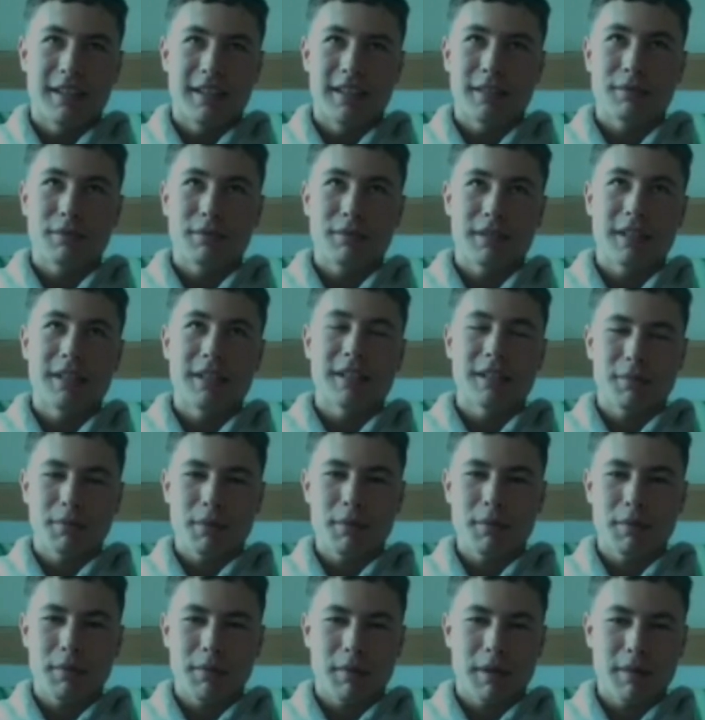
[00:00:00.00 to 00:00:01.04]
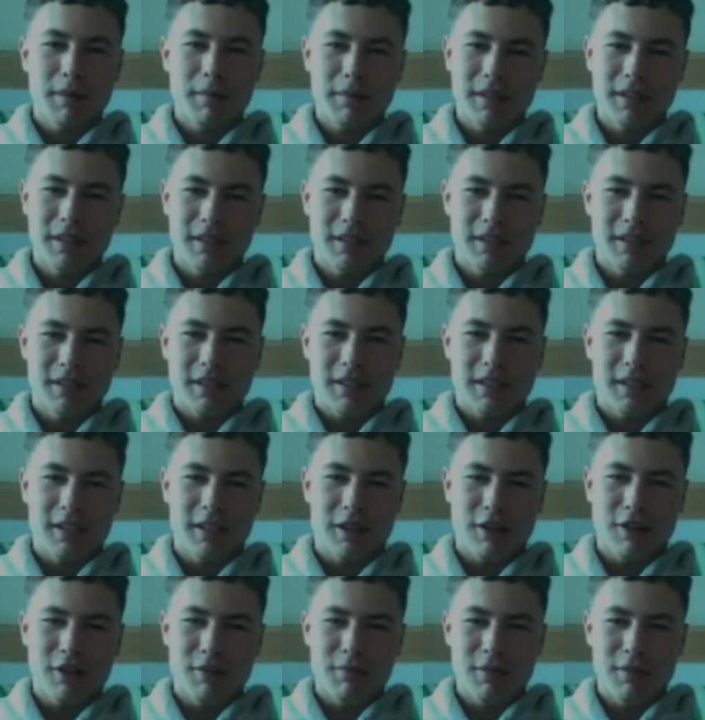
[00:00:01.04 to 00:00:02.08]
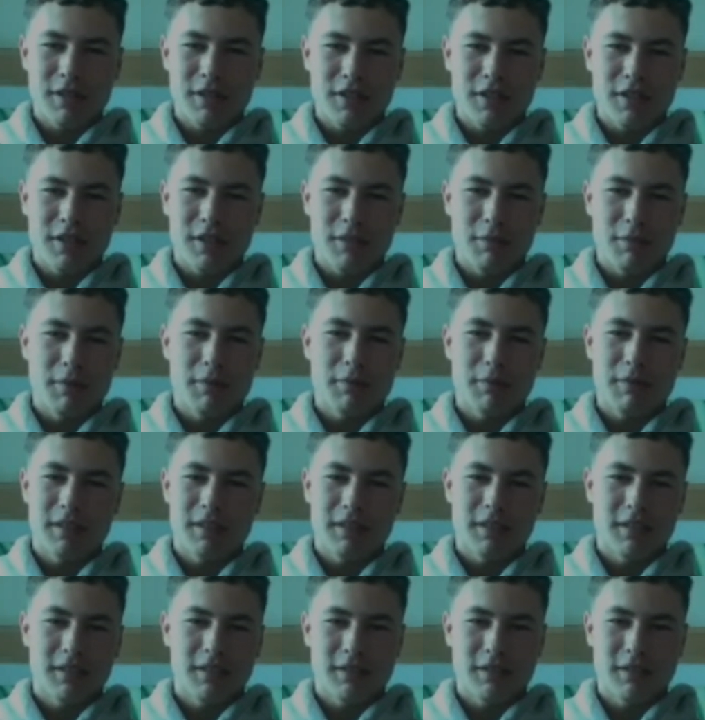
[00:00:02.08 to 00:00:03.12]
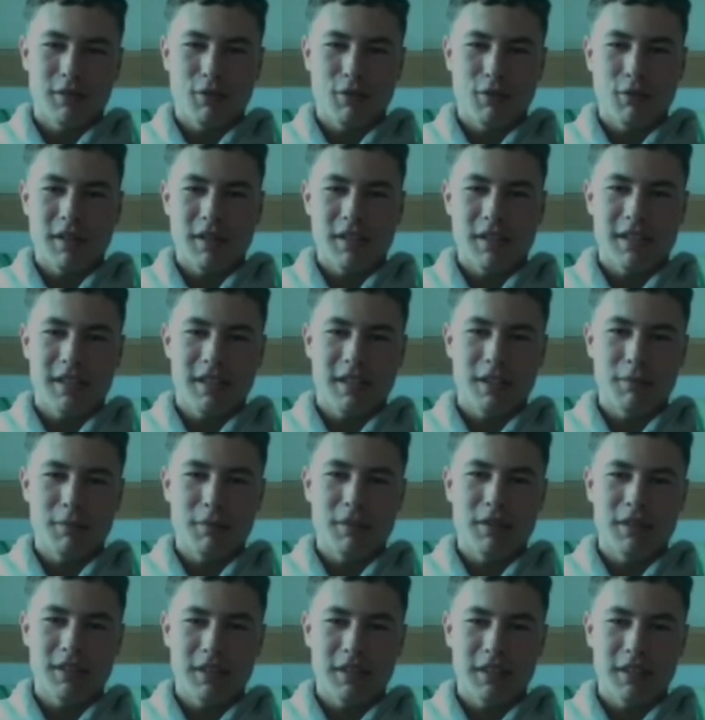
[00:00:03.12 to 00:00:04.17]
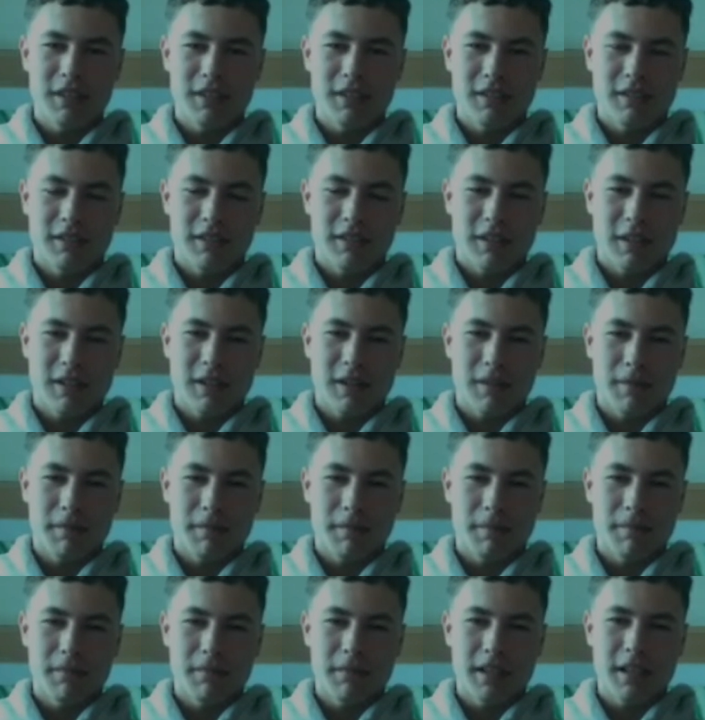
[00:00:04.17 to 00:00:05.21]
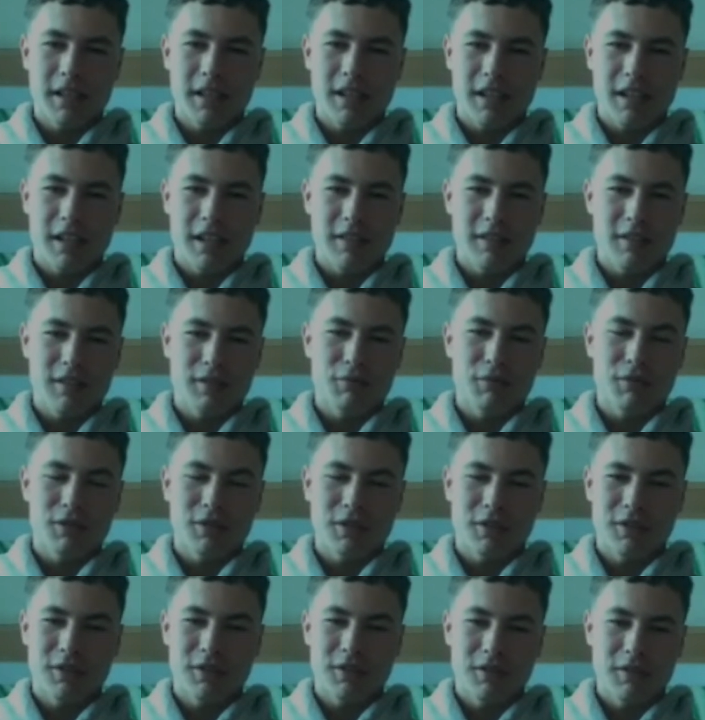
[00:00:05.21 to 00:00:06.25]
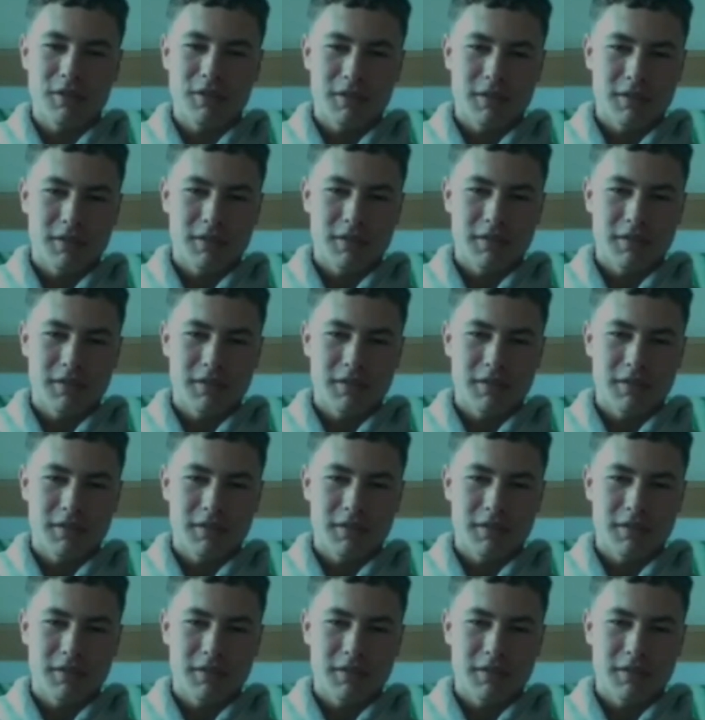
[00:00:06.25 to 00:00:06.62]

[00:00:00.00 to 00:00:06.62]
And that's probably my biggest encouragement is just commitment. Always stay committed and dedicated to what you do.